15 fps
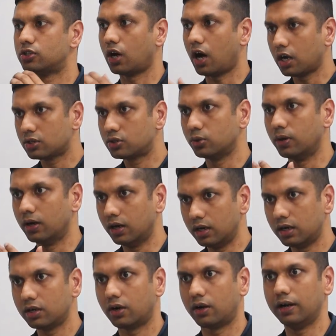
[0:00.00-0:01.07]
talk to
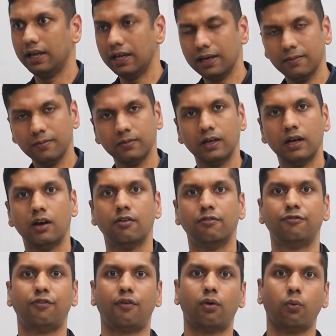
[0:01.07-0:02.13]
her or him
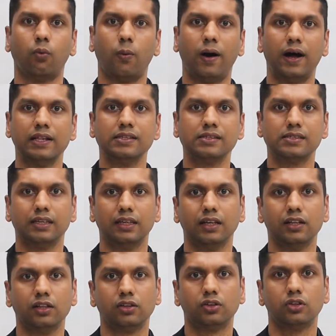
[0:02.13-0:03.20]
for one
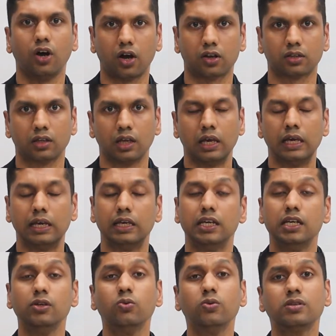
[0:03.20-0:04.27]
single thought.
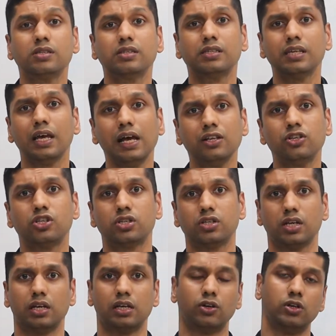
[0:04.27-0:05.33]
It was
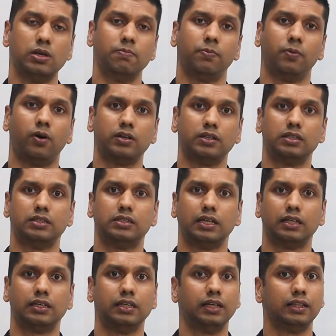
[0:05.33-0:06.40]
such an important
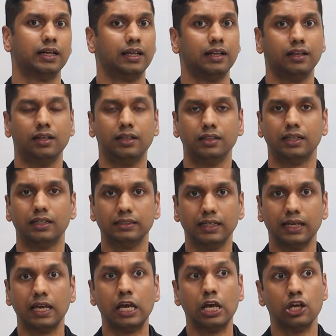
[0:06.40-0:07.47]
technique that I learned that
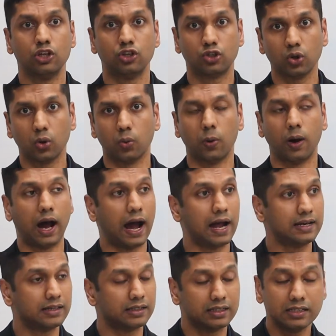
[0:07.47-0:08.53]
day.
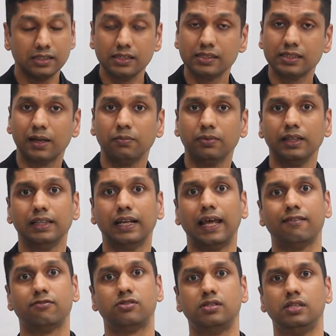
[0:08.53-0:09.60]
And this is something that I
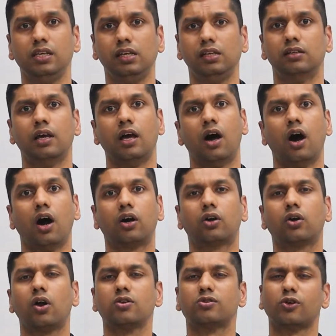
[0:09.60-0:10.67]
have seen
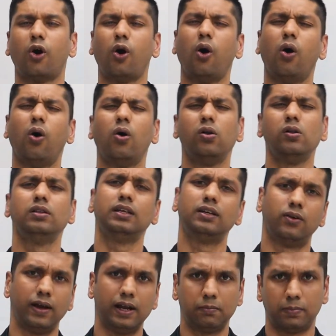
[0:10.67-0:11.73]
across all the
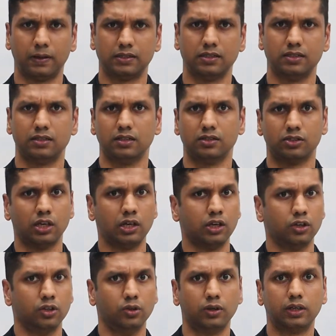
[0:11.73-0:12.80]
great presenters.
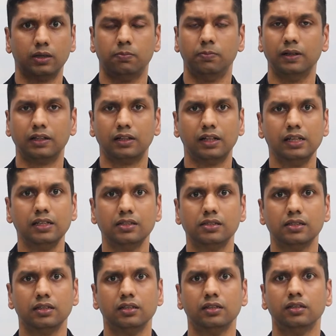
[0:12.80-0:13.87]
You look at Bill
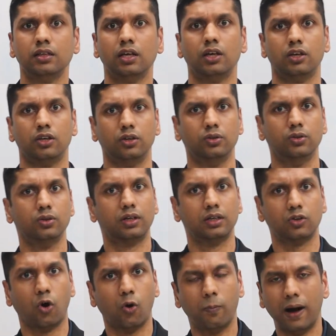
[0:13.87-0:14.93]
Clinton, you look
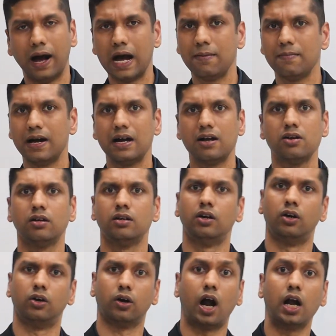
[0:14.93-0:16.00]
at Obama,
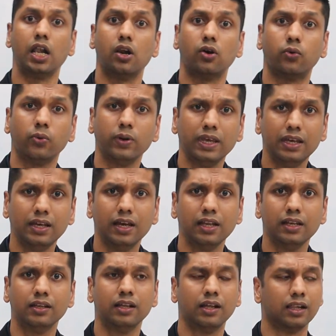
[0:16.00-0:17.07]
Ronald
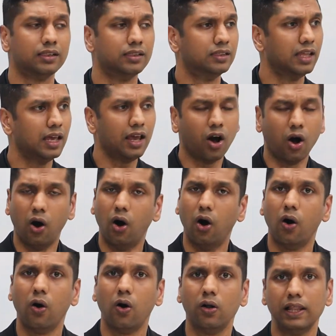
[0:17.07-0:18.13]
Reagan, they
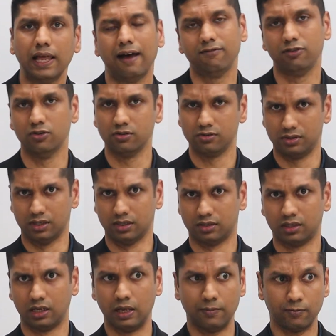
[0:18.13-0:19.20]
all have used
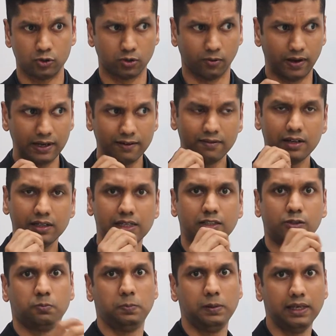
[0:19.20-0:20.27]
this. So whenever they
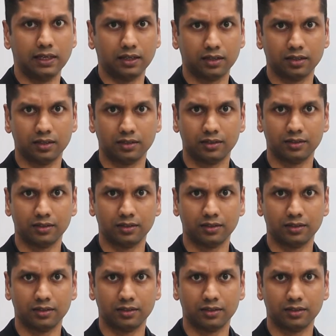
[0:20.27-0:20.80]
speak,